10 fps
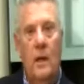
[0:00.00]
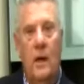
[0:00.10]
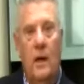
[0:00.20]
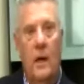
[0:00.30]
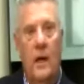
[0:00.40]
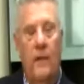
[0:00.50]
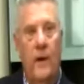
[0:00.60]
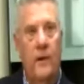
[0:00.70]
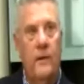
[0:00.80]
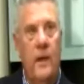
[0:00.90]
uh, and
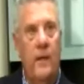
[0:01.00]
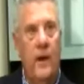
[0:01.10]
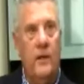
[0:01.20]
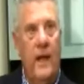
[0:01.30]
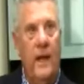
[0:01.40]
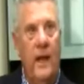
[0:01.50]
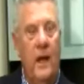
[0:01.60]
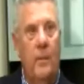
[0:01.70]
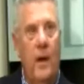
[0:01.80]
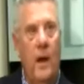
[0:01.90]
they're and they're taking
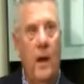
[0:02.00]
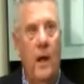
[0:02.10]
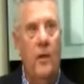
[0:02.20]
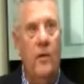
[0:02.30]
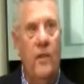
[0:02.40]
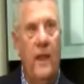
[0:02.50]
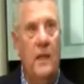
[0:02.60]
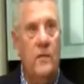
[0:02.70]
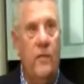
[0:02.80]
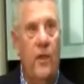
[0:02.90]
up other
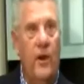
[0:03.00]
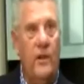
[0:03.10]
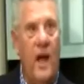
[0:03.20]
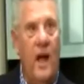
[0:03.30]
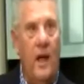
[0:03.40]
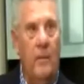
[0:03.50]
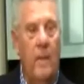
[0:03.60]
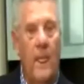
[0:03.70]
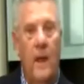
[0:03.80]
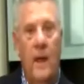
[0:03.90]
things for their time,
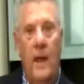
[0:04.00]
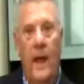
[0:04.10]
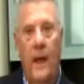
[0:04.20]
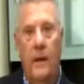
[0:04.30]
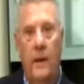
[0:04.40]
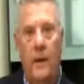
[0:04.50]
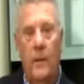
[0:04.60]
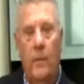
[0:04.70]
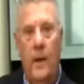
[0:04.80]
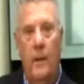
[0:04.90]
and
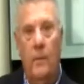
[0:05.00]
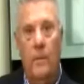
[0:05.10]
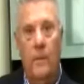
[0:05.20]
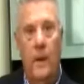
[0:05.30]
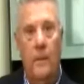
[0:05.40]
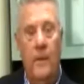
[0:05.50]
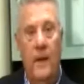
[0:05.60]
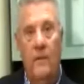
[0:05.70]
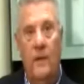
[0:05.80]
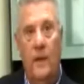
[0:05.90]
uh, and and
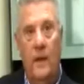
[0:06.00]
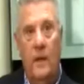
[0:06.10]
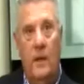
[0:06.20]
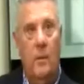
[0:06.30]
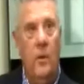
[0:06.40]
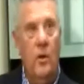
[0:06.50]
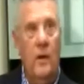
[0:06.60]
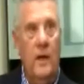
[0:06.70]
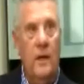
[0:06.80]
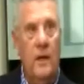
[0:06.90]
even the
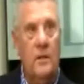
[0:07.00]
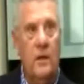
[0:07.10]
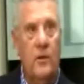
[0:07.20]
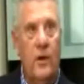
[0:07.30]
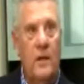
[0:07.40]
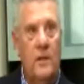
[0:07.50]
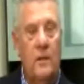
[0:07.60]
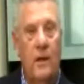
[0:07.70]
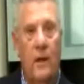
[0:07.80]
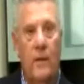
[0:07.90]
community doesn't
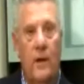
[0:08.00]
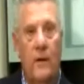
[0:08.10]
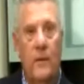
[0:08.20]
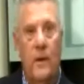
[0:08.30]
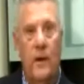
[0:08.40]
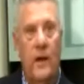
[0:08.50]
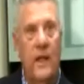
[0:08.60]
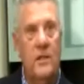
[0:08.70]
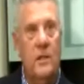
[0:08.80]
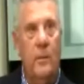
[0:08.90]
trust uh, their their
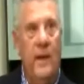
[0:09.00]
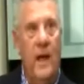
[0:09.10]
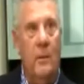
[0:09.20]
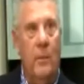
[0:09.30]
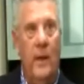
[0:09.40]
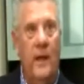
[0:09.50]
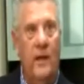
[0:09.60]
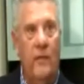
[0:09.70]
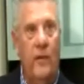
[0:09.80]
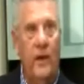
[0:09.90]
kids to be out and play in
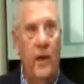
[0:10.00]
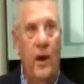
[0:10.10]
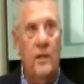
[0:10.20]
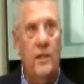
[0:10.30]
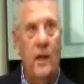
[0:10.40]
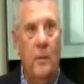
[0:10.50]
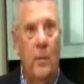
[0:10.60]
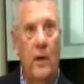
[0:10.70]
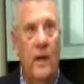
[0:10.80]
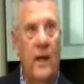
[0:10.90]
the front yards
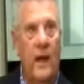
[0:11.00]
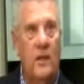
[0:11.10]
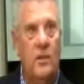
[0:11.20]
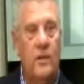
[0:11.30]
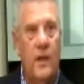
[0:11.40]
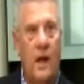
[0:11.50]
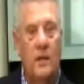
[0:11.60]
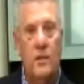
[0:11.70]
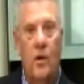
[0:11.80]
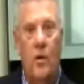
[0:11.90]
anymore to get
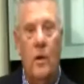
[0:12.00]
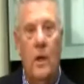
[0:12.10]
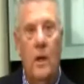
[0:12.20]
exercise. So